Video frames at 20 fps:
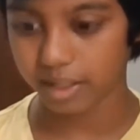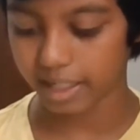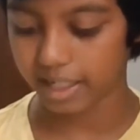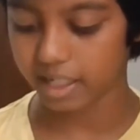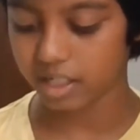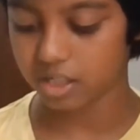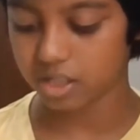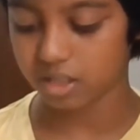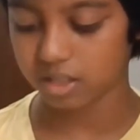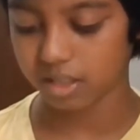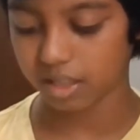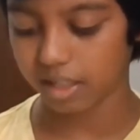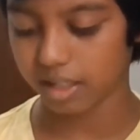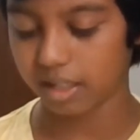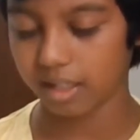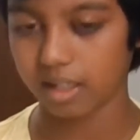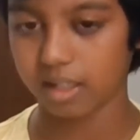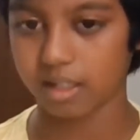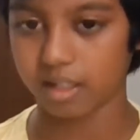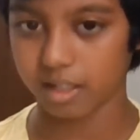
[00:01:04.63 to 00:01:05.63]
ages
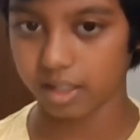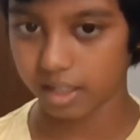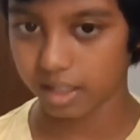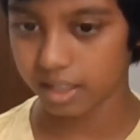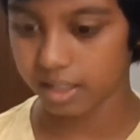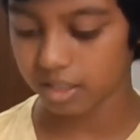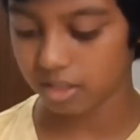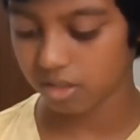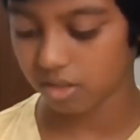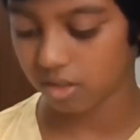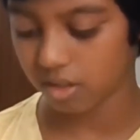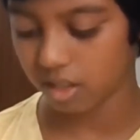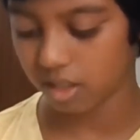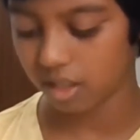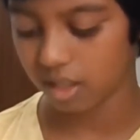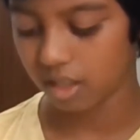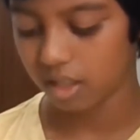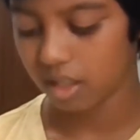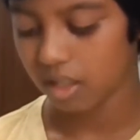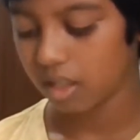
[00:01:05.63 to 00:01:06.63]
in
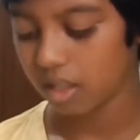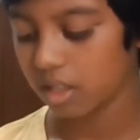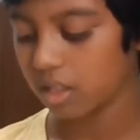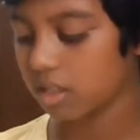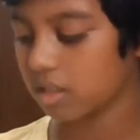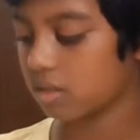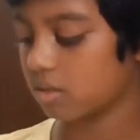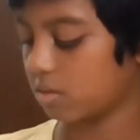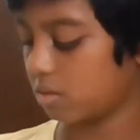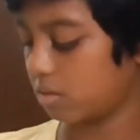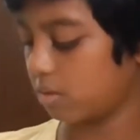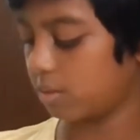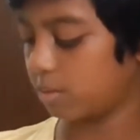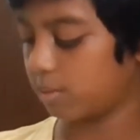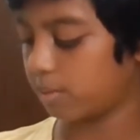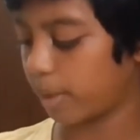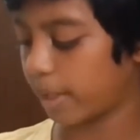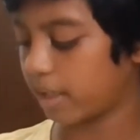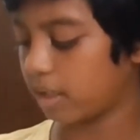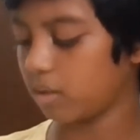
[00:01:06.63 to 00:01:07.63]
history.
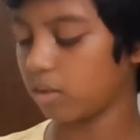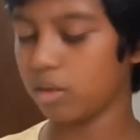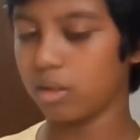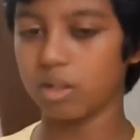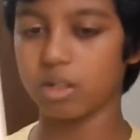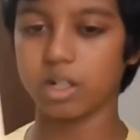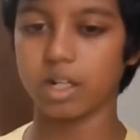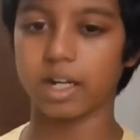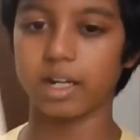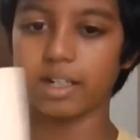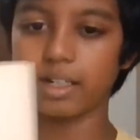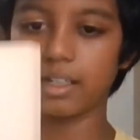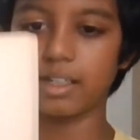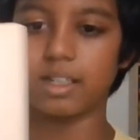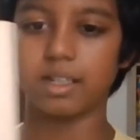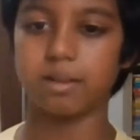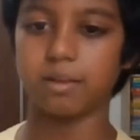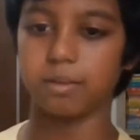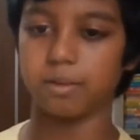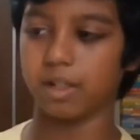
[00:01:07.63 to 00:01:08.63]
So, when you look at
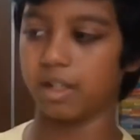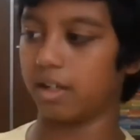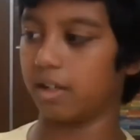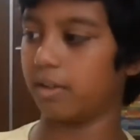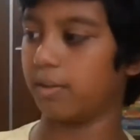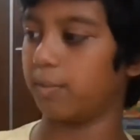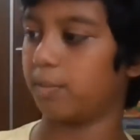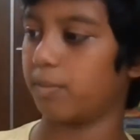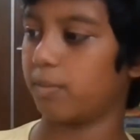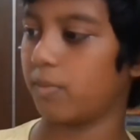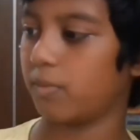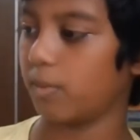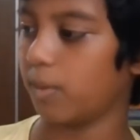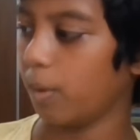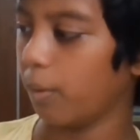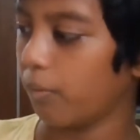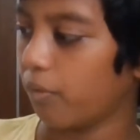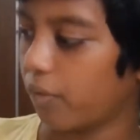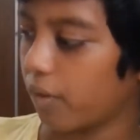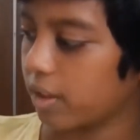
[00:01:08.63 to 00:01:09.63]
the
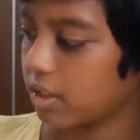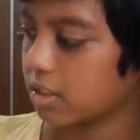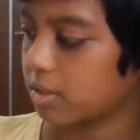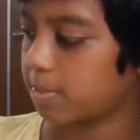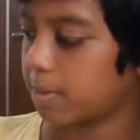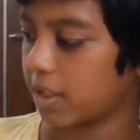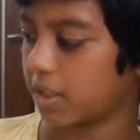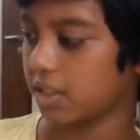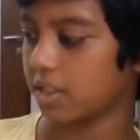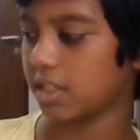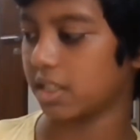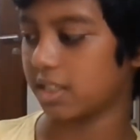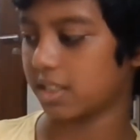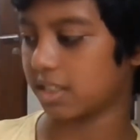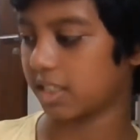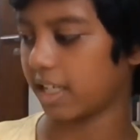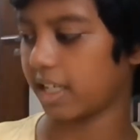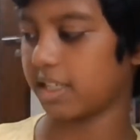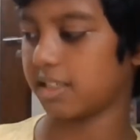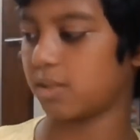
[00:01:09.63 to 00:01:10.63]
first page, it
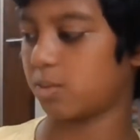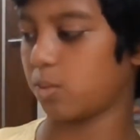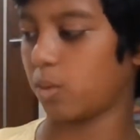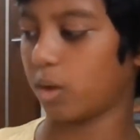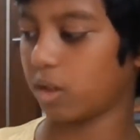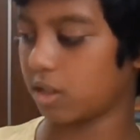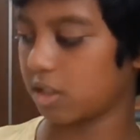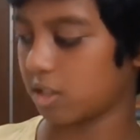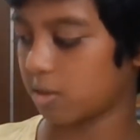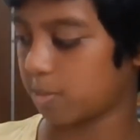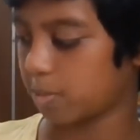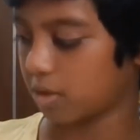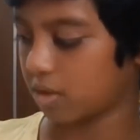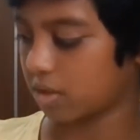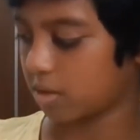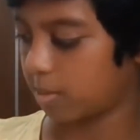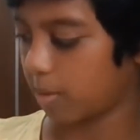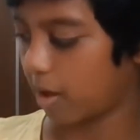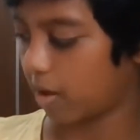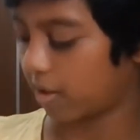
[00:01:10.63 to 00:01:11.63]
says what this book
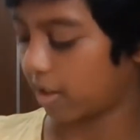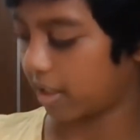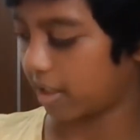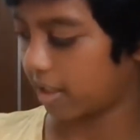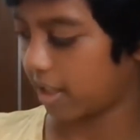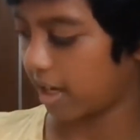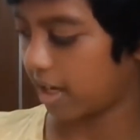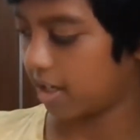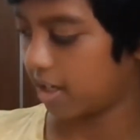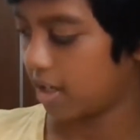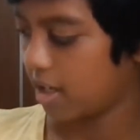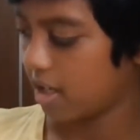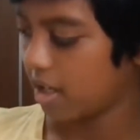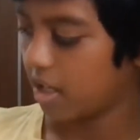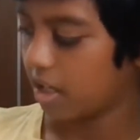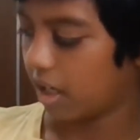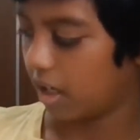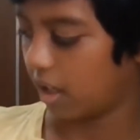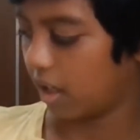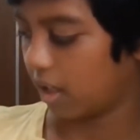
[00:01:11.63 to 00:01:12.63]
is about, and then
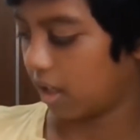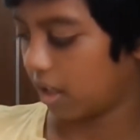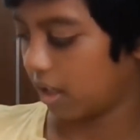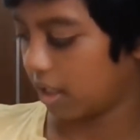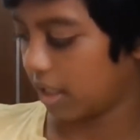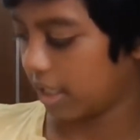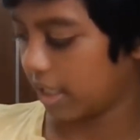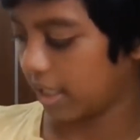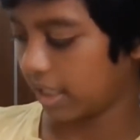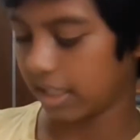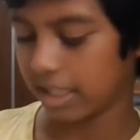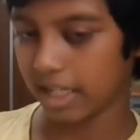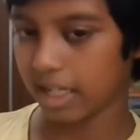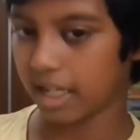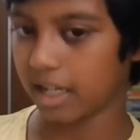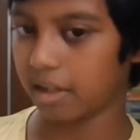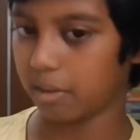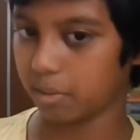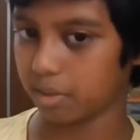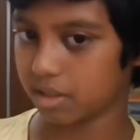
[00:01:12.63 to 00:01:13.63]
early
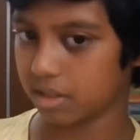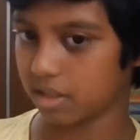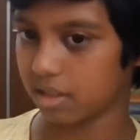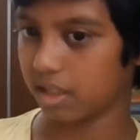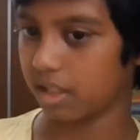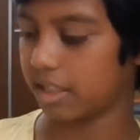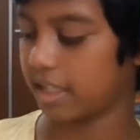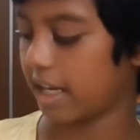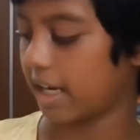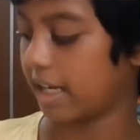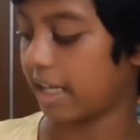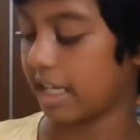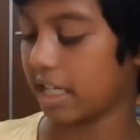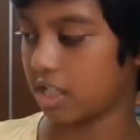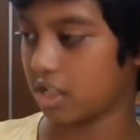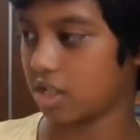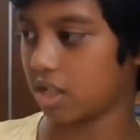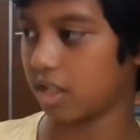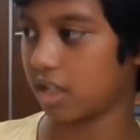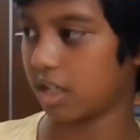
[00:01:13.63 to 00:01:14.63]
India, then
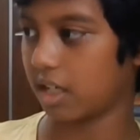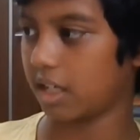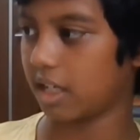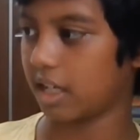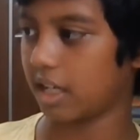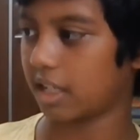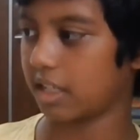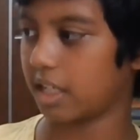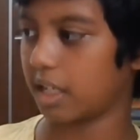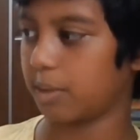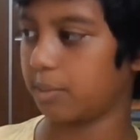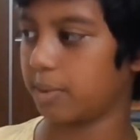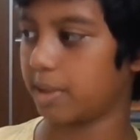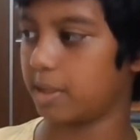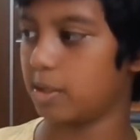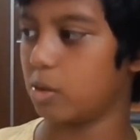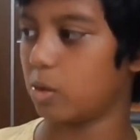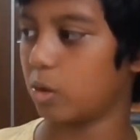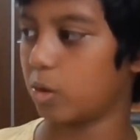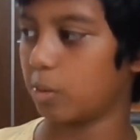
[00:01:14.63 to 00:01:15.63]
ancient India, then
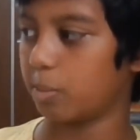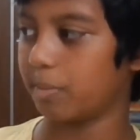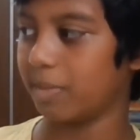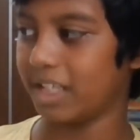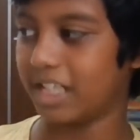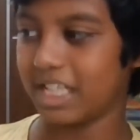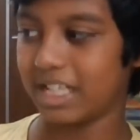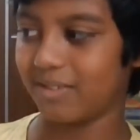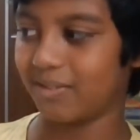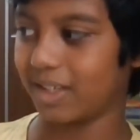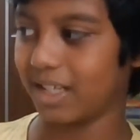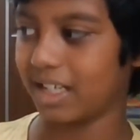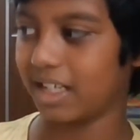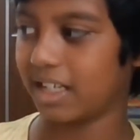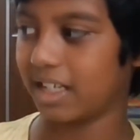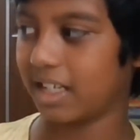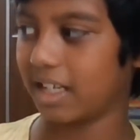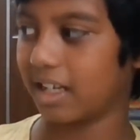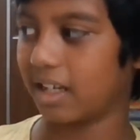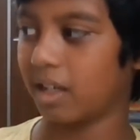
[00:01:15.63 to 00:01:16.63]
we go to medieval
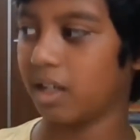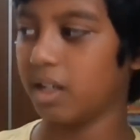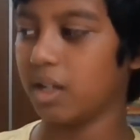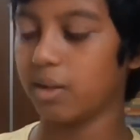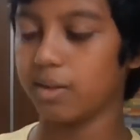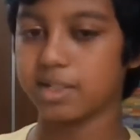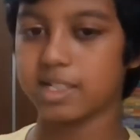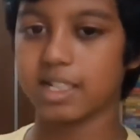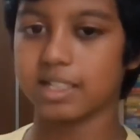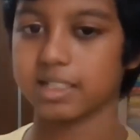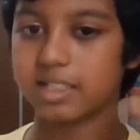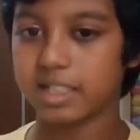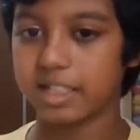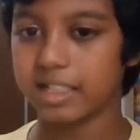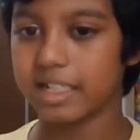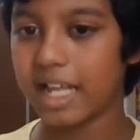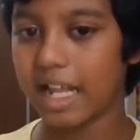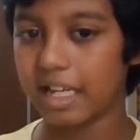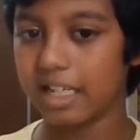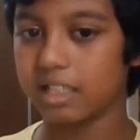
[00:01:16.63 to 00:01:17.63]
India, which has the
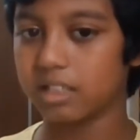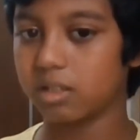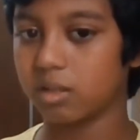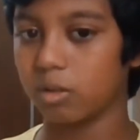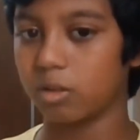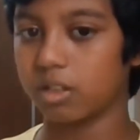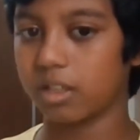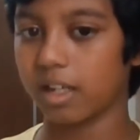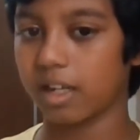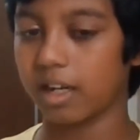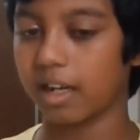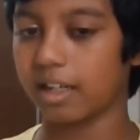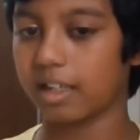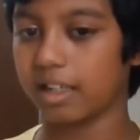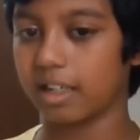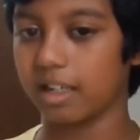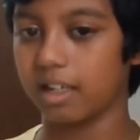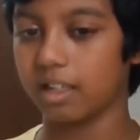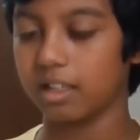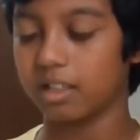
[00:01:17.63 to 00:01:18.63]
Delhi
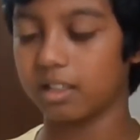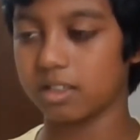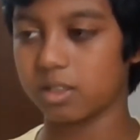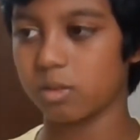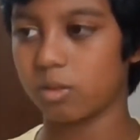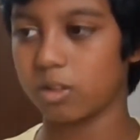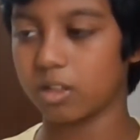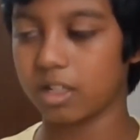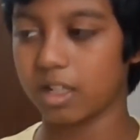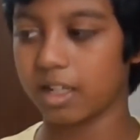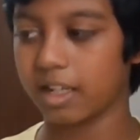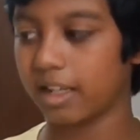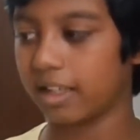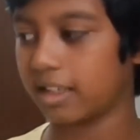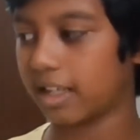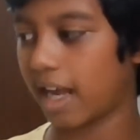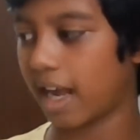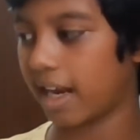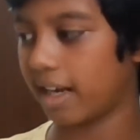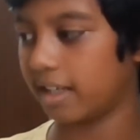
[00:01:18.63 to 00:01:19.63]

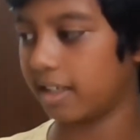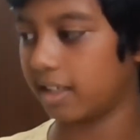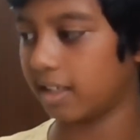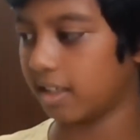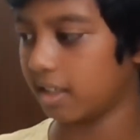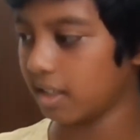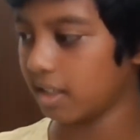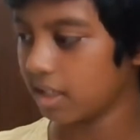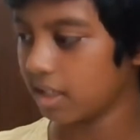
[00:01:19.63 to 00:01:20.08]
Sultanate, and